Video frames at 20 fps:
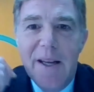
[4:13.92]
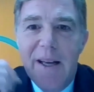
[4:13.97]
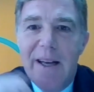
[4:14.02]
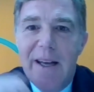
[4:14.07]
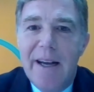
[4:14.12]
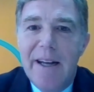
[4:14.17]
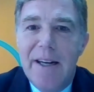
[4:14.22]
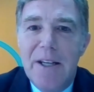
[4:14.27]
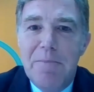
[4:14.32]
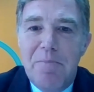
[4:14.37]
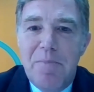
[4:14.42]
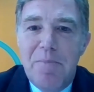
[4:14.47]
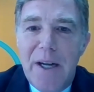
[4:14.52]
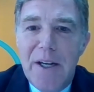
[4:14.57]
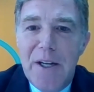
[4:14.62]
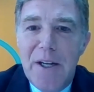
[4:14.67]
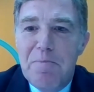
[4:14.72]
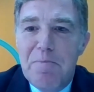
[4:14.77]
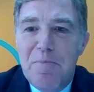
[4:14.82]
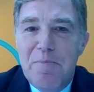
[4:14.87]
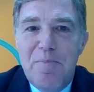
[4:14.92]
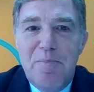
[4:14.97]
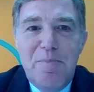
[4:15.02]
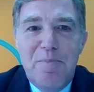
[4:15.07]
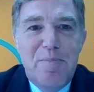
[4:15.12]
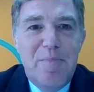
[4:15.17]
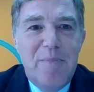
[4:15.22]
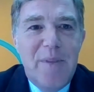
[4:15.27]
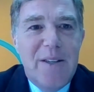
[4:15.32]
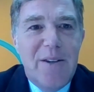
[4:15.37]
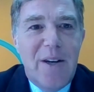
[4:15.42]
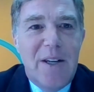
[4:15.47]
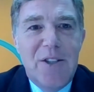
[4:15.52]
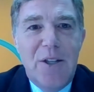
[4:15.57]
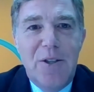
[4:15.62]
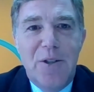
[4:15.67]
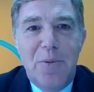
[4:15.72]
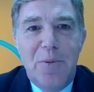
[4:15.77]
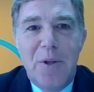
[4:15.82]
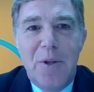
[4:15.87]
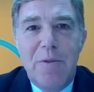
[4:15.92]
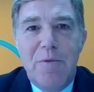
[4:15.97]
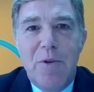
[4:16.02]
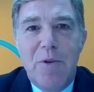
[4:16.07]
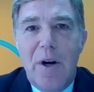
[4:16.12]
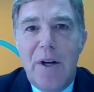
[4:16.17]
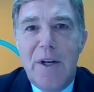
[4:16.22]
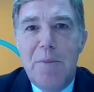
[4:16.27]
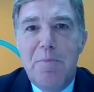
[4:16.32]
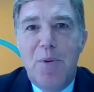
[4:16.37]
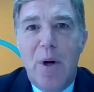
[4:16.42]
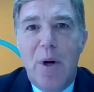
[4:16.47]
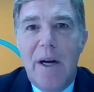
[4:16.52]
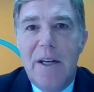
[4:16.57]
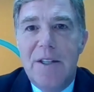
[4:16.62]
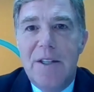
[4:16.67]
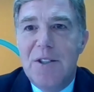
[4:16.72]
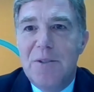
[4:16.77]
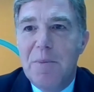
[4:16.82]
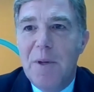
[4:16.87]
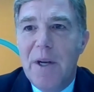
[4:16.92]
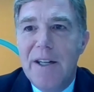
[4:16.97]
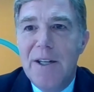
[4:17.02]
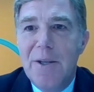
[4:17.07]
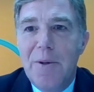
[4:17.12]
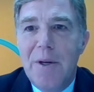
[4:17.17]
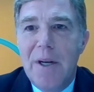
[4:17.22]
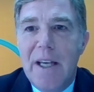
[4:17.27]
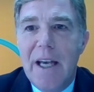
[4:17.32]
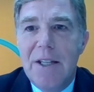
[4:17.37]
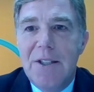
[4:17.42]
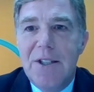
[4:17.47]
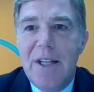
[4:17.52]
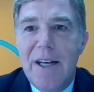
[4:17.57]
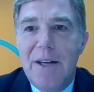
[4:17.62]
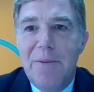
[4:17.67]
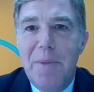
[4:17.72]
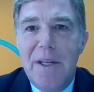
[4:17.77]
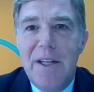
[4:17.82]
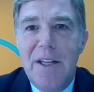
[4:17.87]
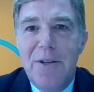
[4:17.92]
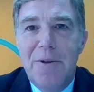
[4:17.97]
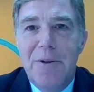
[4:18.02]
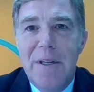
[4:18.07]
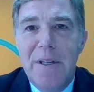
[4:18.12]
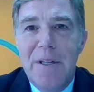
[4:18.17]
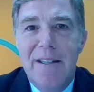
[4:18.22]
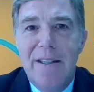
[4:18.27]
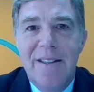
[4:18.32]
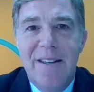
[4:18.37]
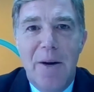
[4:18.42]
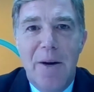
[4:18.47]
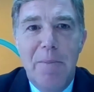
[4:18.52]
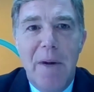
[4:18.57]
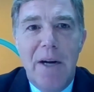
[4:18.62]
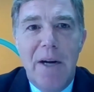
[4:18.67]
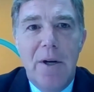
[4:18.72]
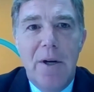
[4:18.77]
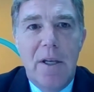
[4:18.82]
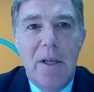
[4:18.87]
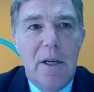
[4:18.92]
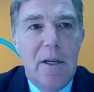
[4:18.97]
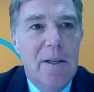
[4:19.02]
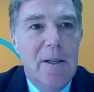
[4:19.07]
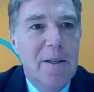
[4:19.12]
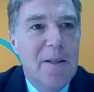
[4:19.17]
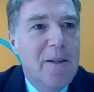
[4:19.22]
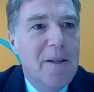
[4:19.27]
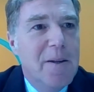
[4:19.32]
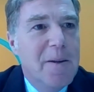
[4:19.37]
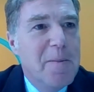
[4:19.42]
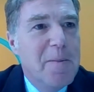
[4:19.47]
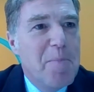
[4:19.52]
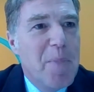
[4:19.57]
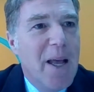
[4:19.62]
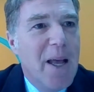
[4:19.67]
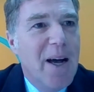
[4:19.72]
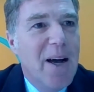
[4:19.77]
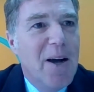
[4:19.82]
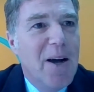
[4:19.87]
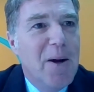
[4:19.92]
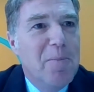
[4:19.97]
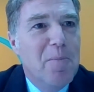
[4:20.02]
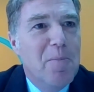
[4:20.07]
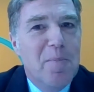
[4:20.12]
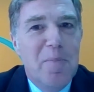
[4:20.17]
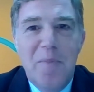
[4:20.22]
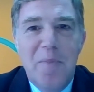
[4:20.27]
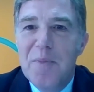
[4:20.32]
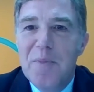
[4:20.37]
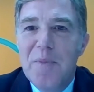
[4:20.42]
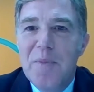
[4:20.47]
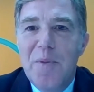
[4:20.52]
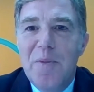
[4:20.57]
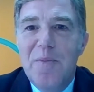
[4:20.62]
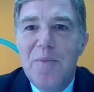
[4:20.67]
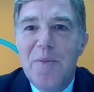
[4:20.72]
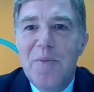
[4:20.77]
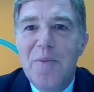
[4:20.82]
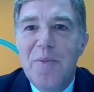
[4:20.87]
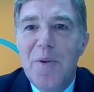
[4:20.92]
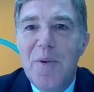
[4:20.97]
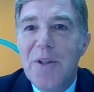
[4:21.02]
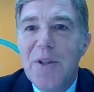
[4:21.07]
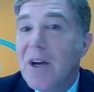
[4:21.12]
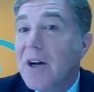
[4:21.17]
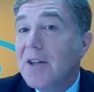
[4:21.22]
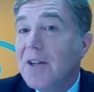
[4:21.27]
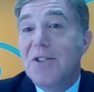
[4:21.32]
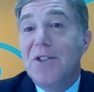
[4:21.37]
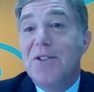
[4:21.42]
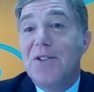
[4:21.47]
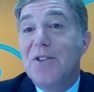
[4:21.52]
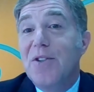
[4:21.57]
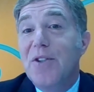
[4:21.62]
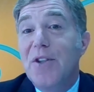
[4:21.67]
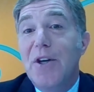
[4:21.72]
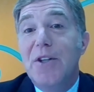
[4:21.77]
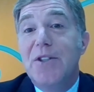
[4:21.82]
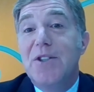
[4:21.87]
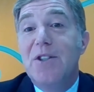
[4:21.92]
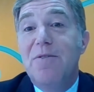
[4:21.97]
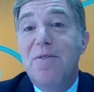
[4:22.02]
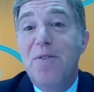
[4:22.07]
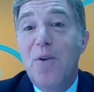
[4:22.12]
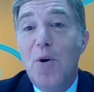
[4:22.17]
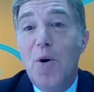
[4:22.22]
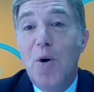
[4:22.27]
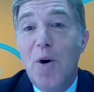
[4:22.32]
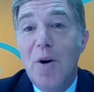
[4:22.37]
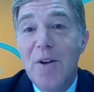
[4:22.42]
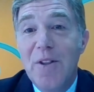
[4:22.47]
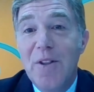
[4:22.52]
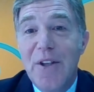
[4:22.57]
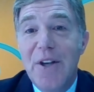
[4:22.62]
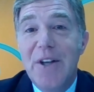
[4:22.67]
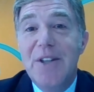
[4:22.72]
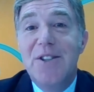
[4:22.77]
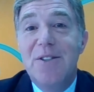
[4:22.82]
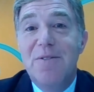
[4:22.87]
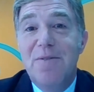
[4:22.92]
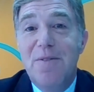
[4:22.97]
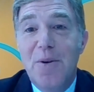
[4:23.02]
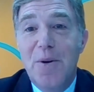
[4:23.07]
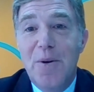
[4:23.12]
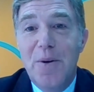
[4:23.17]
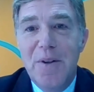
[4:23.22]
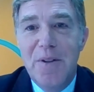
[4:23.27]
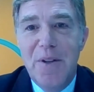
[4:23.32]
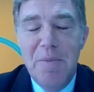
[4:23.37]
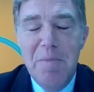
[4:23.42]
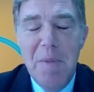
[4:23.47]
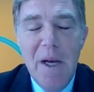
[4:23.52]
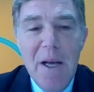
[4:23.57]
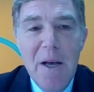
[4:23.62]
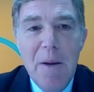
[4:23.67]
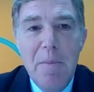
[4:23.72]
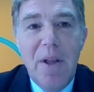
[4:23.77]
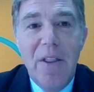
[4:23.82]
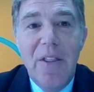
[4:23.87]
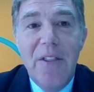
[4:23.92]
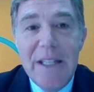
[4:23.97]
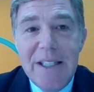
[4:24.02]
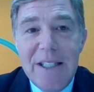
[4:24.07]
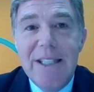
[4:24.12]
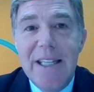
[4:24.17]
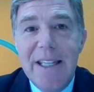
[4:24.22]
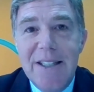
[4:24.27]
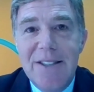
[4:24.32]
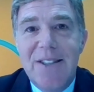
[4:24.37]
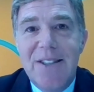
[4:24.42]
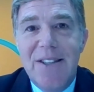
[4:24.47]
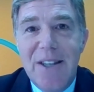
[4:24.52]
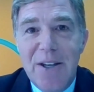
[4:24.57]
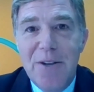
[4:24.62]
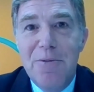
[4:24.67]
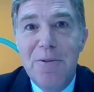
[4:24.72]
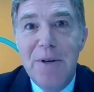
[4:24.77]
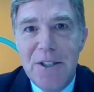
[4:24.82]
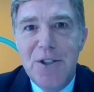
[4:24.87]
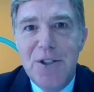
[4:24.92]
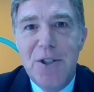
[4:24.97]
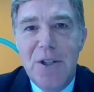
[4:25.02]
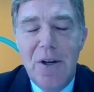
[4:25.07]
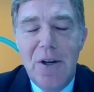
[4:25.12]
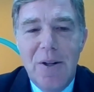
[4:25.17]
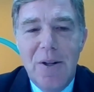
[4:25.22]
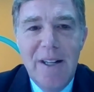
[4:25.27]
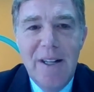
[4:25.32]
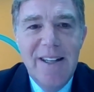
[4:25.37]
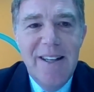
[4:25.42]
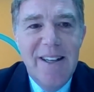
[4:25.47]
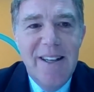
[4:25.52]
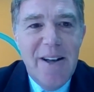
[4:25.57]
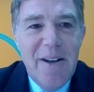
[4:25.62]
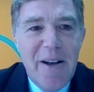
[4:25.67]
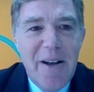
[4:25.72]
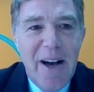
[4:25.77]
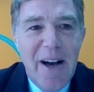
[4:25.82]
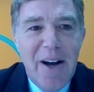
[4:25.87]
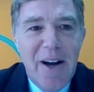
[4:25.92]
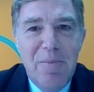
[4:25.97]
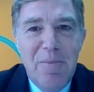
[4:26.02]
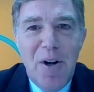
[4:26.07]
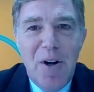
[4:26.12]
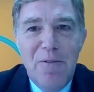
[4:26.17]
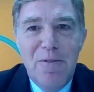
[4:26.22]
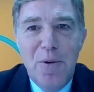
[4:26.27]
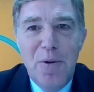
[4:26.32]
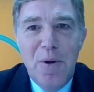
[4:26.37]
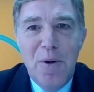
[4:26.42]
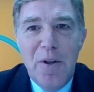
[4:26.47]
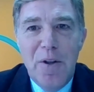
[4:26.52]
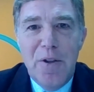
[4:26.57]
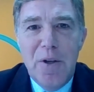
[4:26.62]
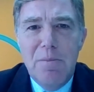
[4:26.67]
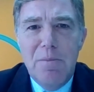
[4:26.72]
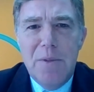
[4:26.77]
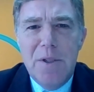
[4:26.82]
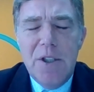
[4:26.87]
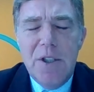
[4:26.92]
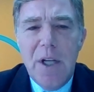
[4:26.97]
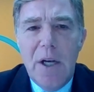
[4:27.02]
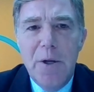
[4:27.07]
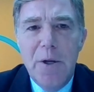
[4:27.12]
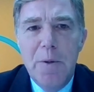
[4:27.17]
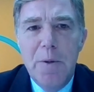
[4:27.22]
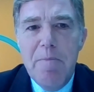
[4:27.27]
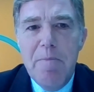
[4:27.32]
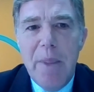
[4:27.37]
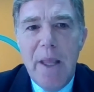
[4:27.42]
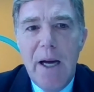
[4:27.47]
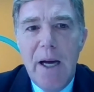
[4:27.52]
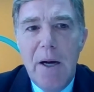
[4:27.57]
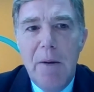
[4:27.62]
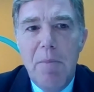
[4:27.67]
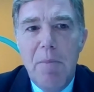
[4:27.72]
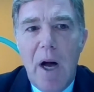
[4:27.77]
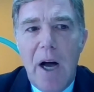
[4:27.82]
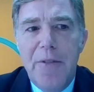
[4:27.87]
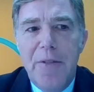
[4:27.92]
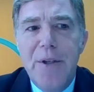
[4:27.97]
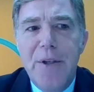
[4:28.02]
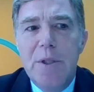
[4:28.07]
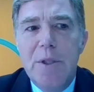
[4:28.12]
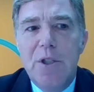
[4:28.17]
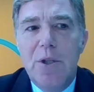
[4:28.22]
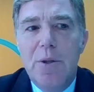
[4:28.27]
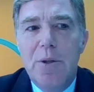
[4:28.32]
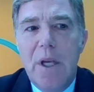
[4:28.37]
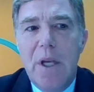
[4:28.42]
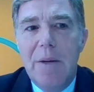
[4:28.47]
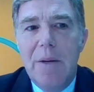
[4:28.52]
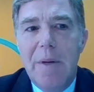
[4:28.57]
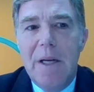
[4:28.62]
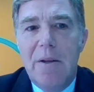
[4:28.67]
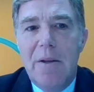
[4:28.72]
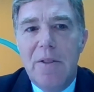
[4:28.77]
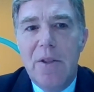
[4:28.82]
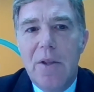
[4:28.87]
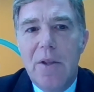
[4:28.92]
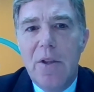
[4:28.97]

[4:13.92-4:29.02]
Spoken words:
don't know whether we've got any prizes, but anyone guess how many are in America? Well, the answer is 34 of them. But this is the original of all of them. So I think we're talking about